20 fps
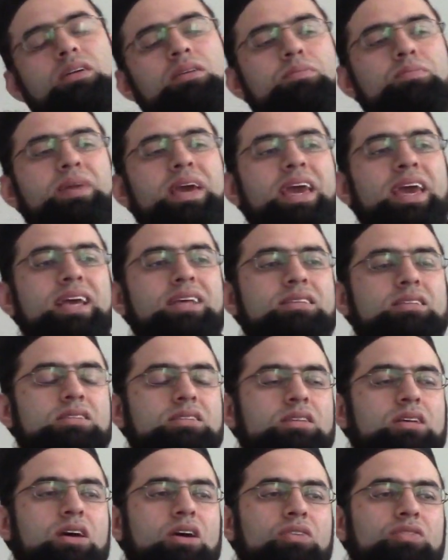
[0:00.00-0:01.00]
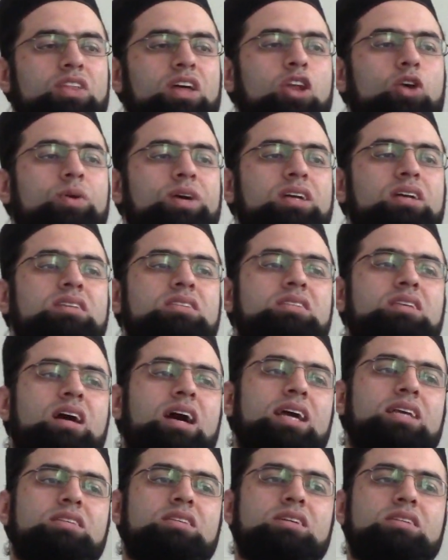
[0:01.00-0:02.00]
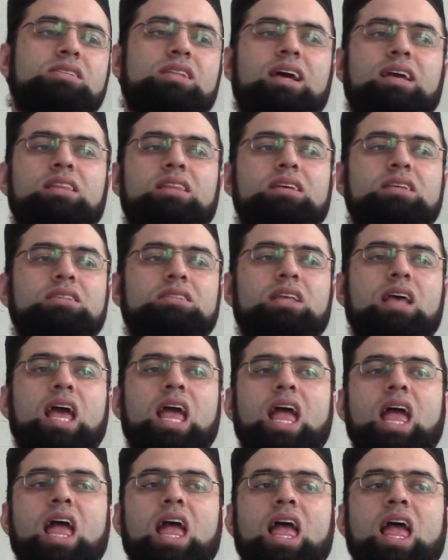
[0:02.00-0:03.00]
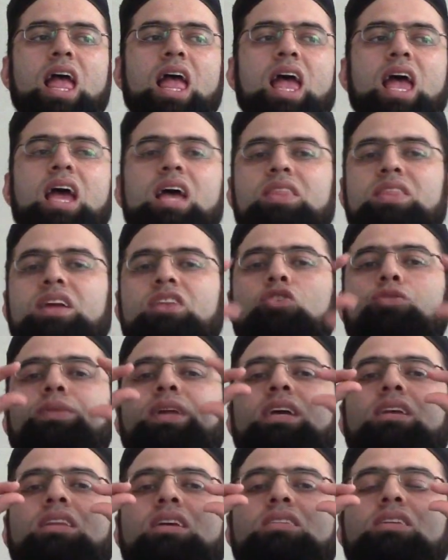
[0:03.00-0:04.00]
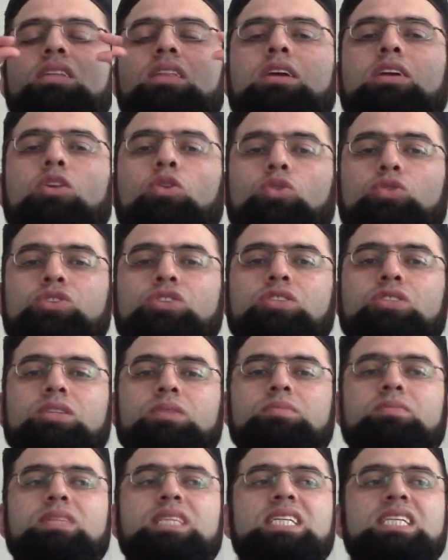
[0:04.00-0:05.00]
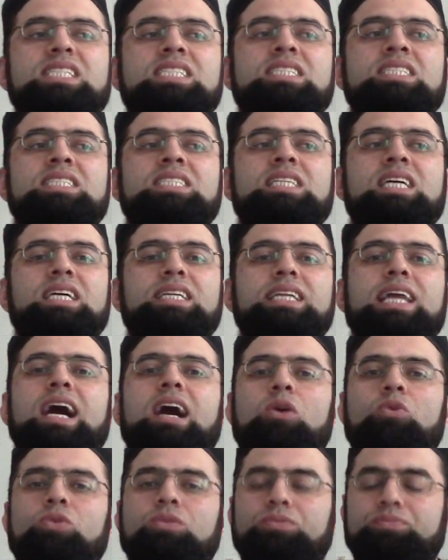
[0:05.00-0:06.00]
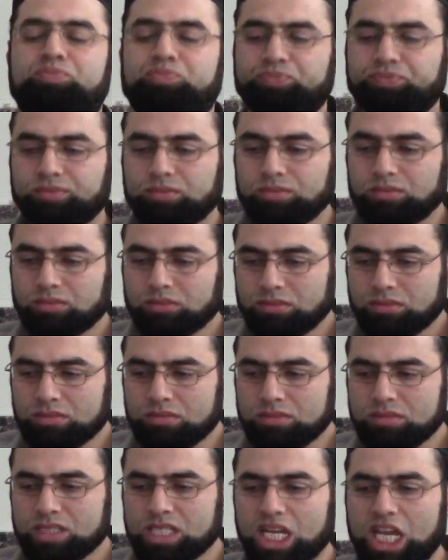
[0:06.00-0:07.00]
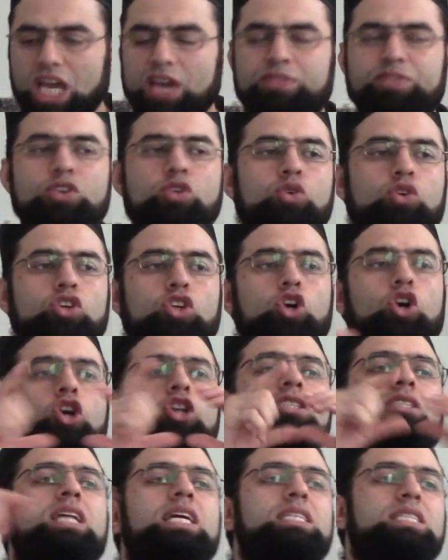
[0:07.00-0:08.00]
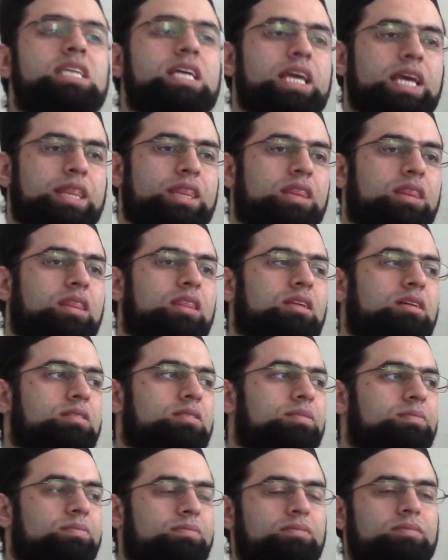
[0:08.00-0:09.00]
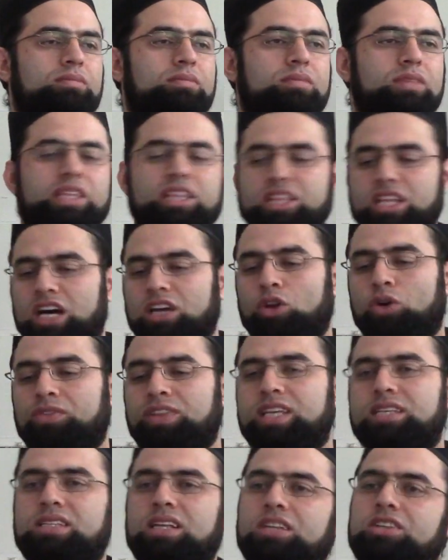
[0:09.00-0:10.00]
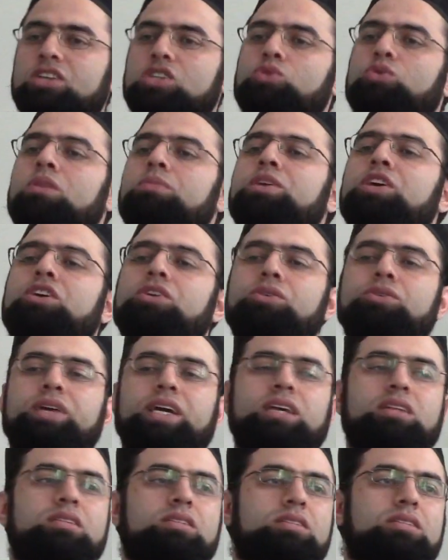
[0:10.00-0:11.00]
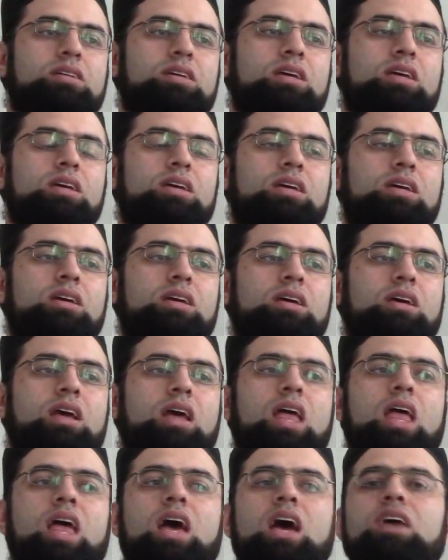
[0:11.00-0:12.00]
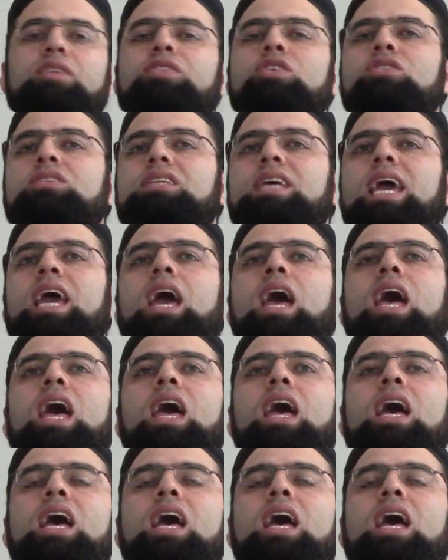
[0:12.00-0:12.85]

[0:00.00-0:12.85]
base of the lower incisors like this. Then you bring the teeth close. Now, if you close the teeth, none of these letters will be correct. If you say